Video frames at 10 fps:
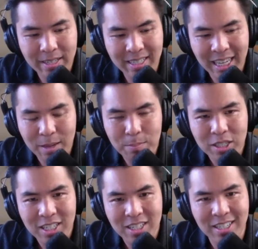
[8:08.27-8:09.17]

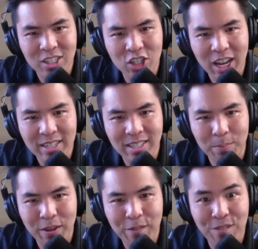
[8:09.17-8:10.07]
seems to suggest
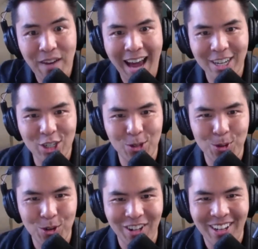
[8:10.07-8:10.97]
something
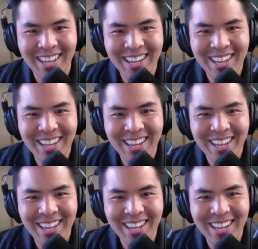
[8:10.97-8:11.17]
factual